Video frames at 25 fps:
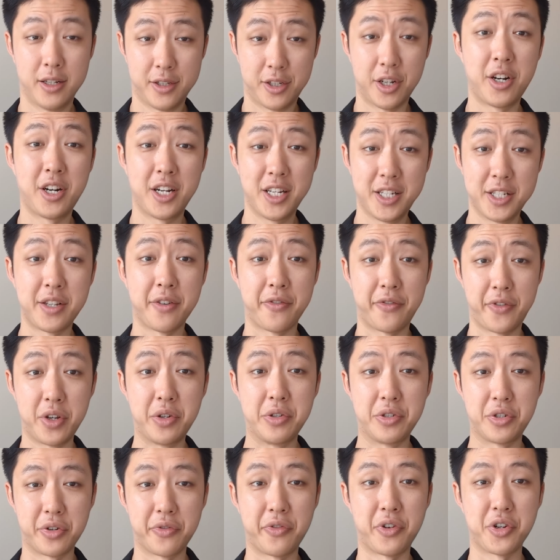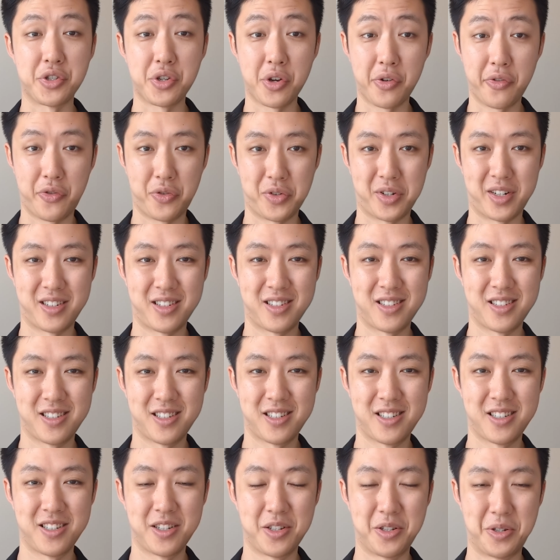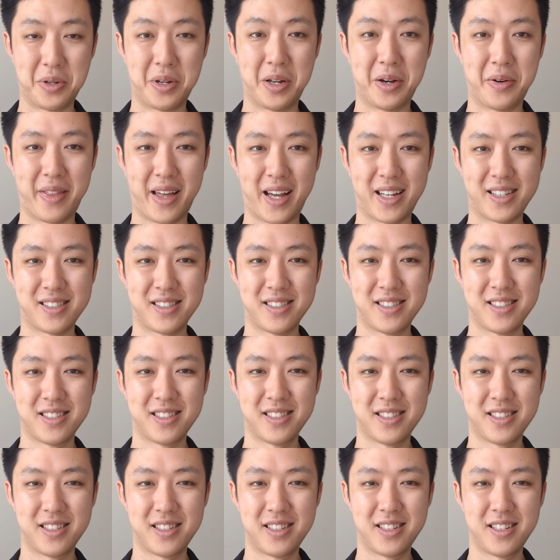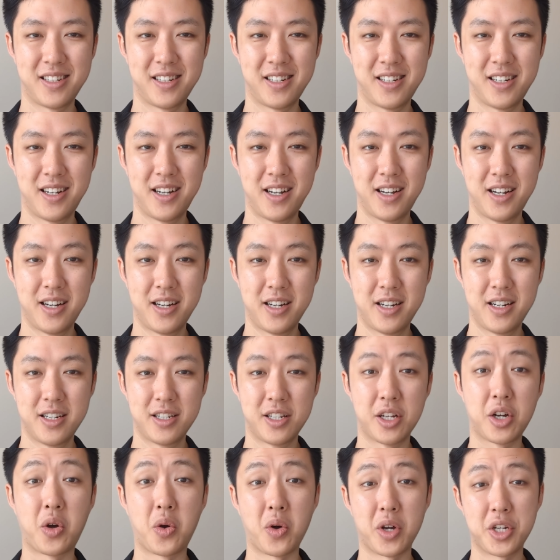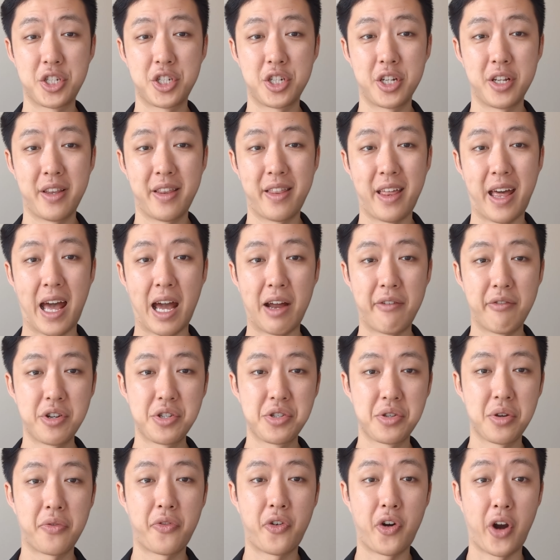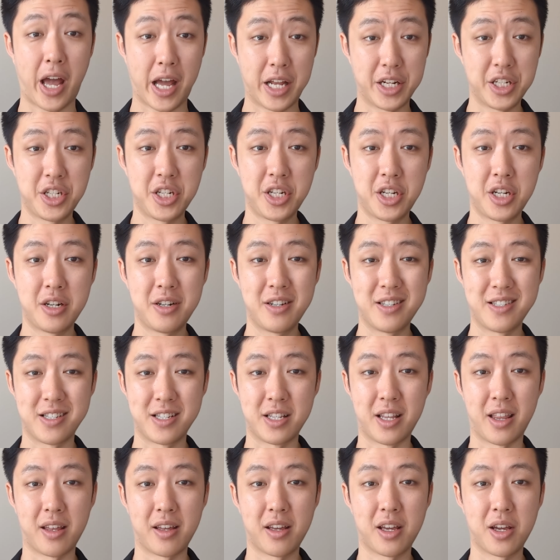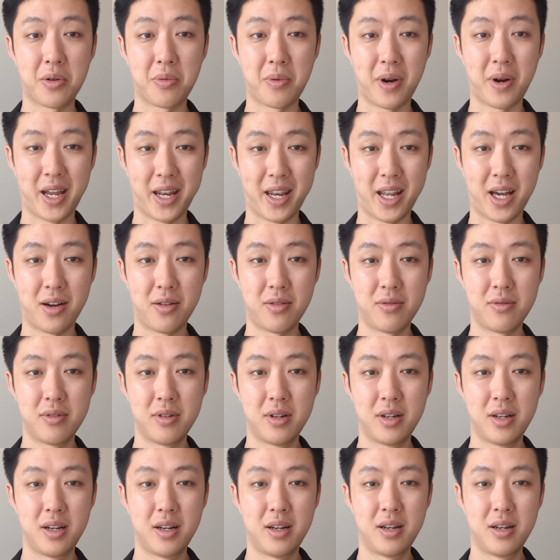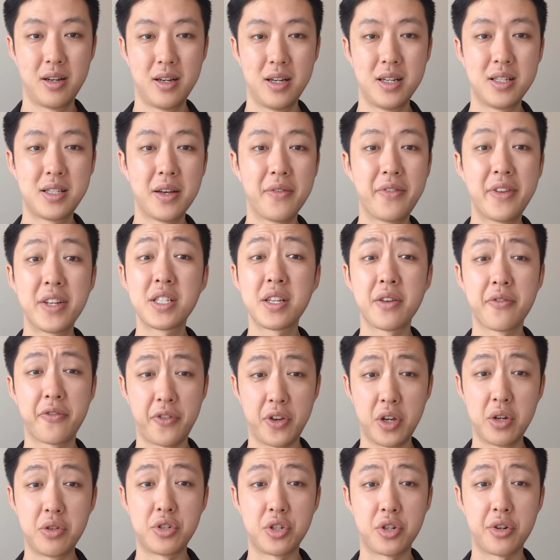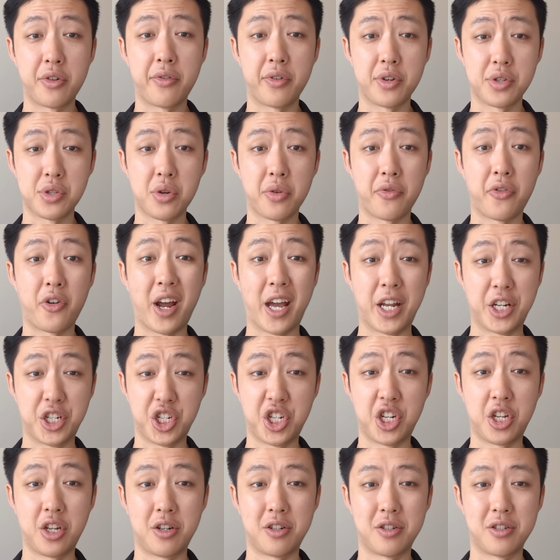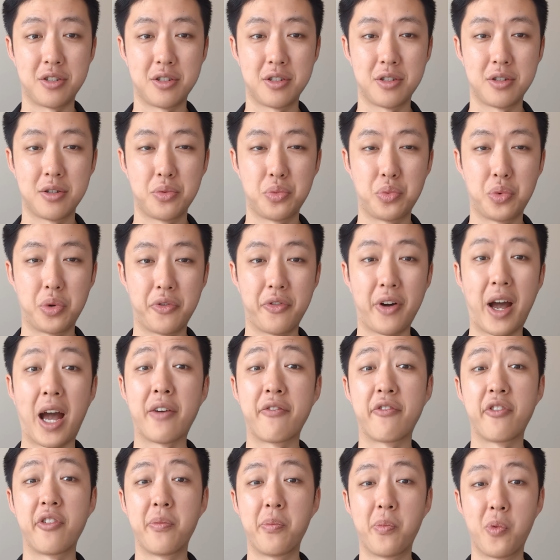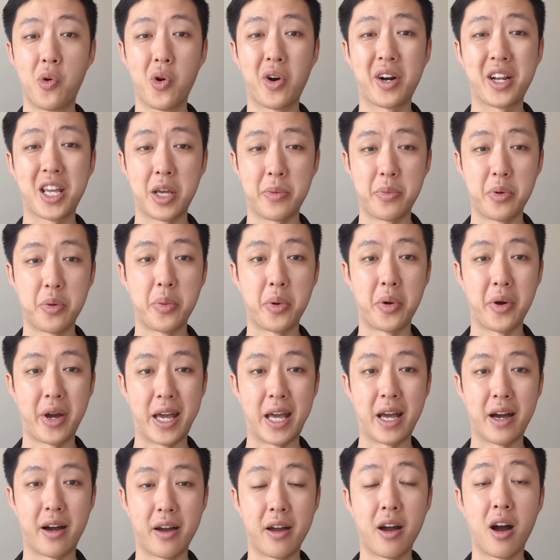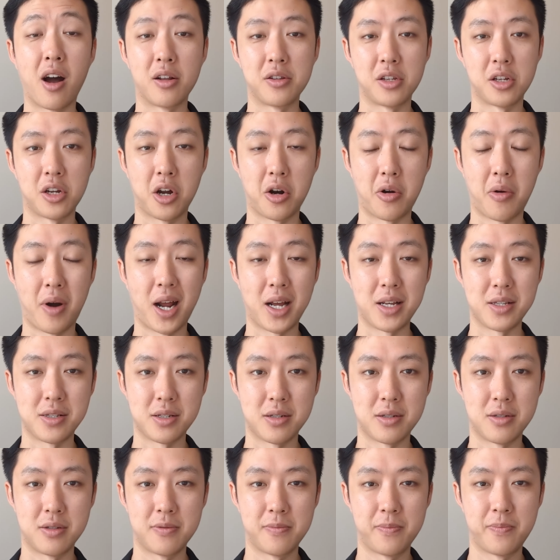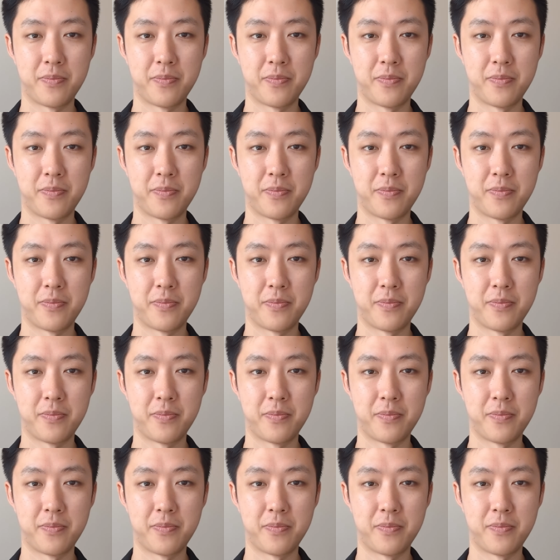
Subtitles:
There is a future for software. You know that. The question that every software engineer is thinking right now is if there's a future for software engineers with ever more capable AI on the horizon.